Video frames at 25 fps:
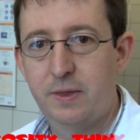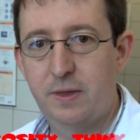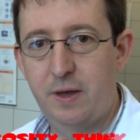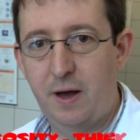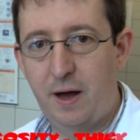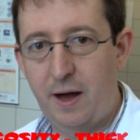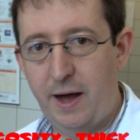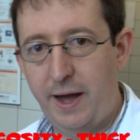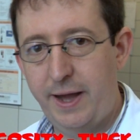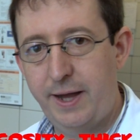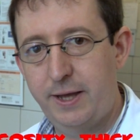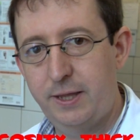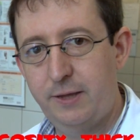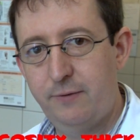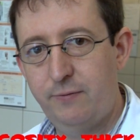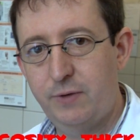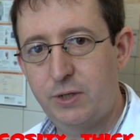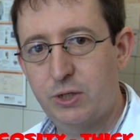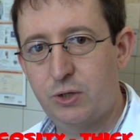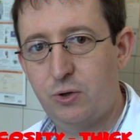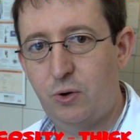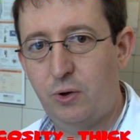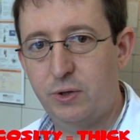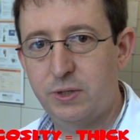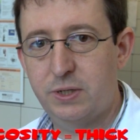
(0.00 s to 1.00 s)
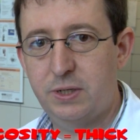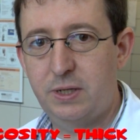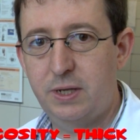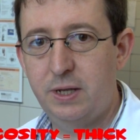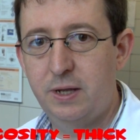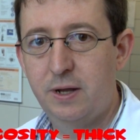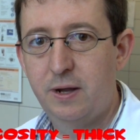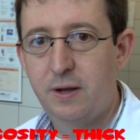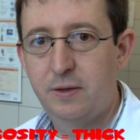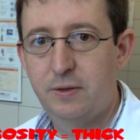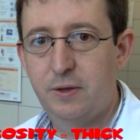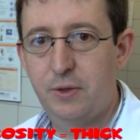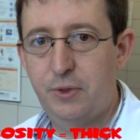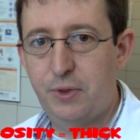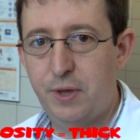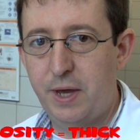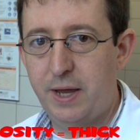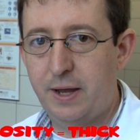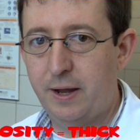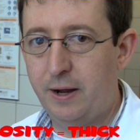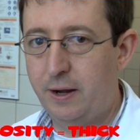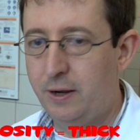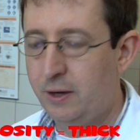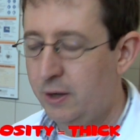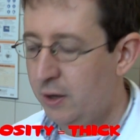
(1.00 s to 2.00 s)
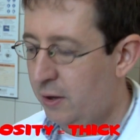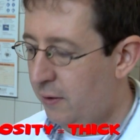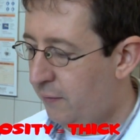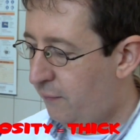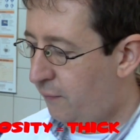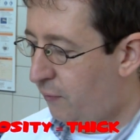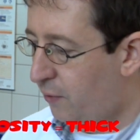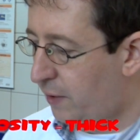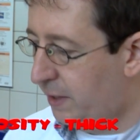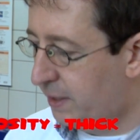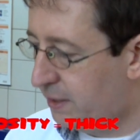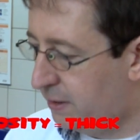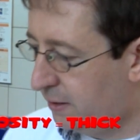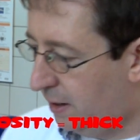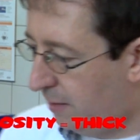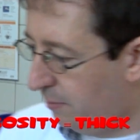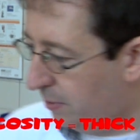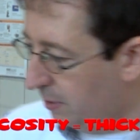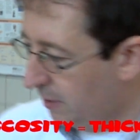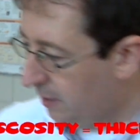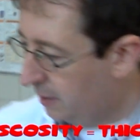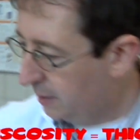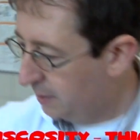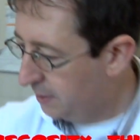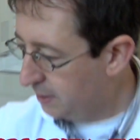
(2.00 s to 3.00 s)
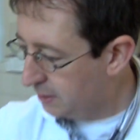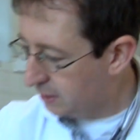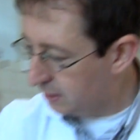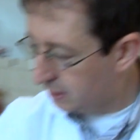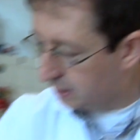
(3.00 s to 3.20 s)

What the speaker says: The higher the viscosity, the thicker. For example, this